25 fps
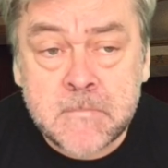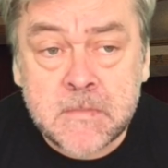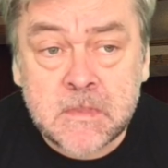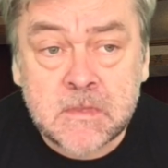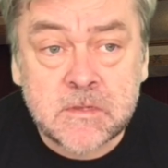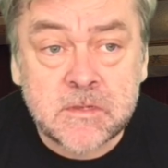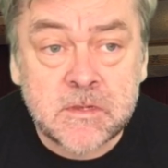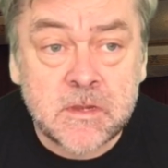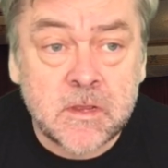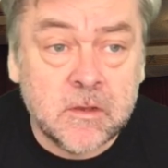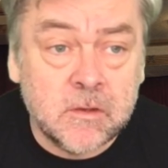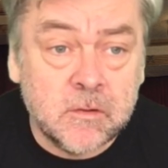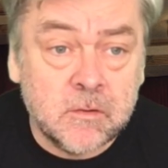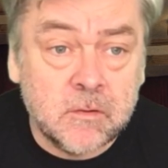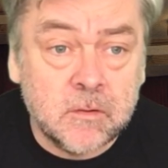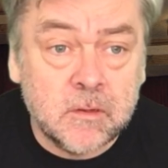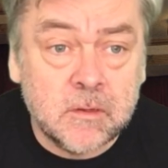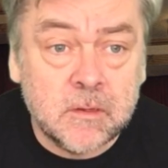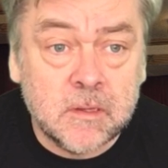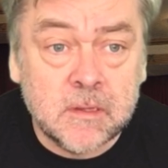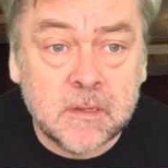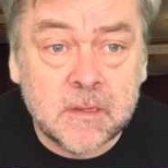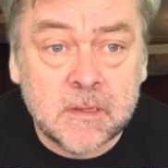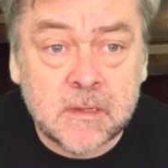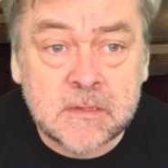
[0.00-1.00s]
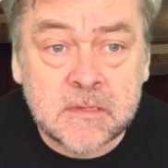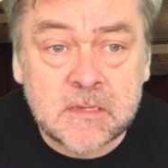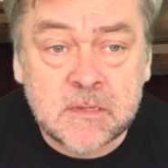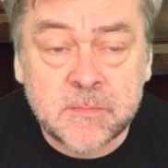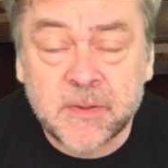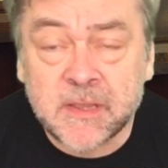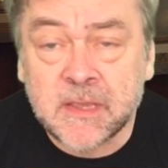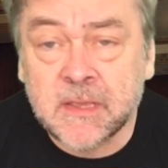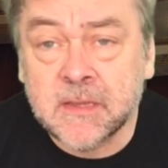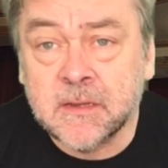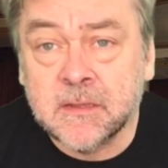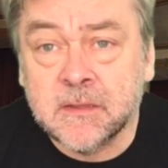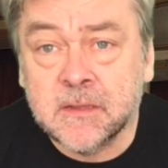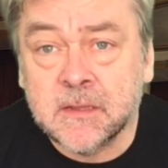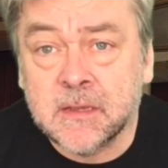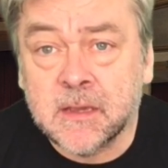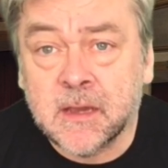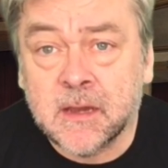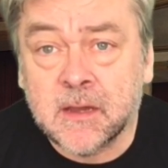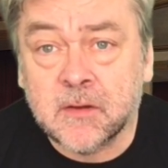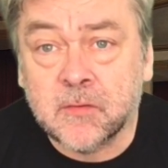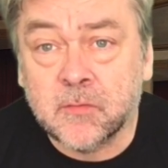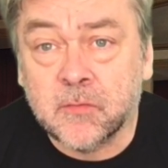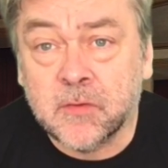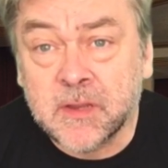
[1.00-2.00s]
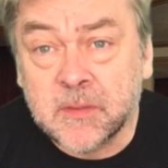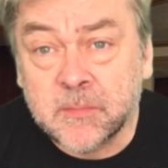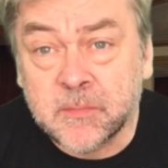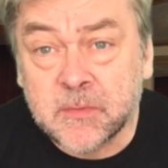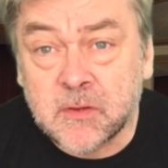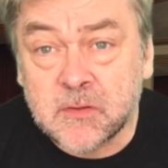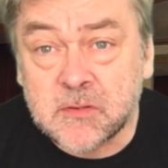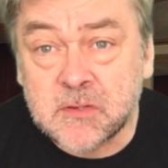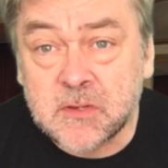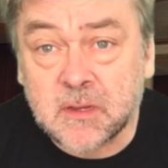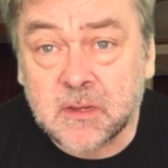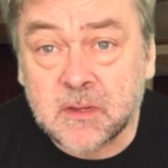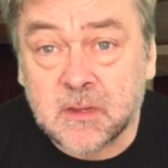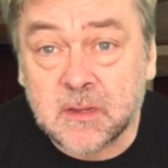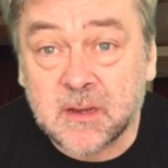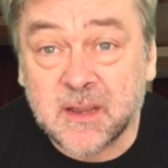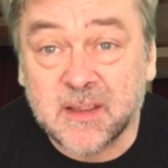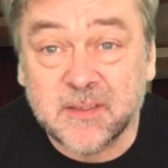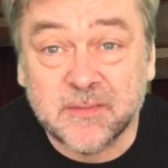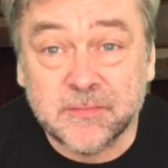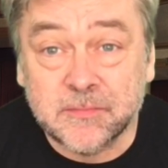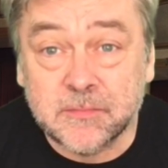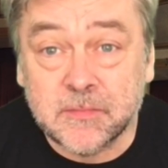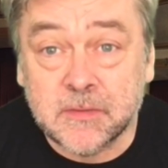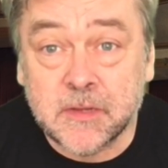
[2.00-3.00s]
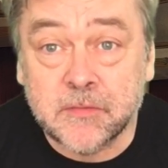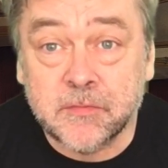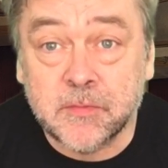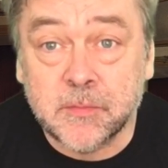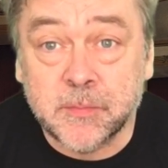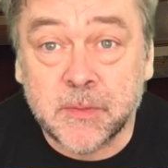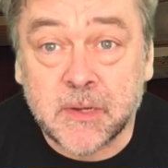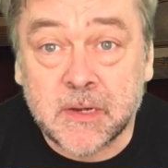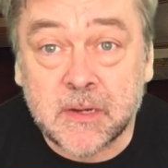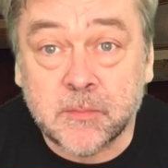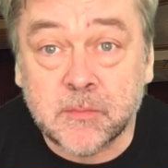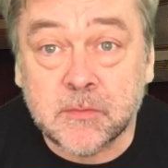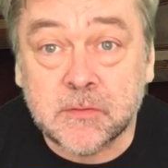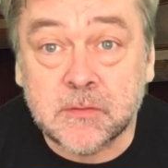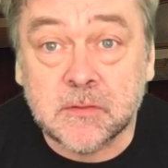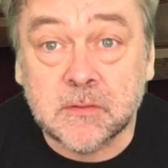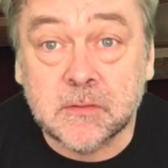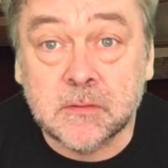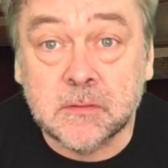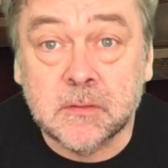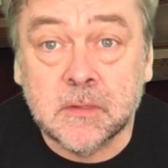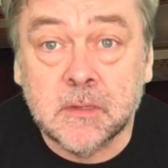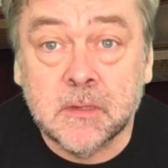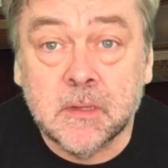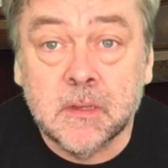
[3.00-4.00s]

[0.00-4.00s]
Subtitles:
So as a beginner that can't read music, and I've never been able to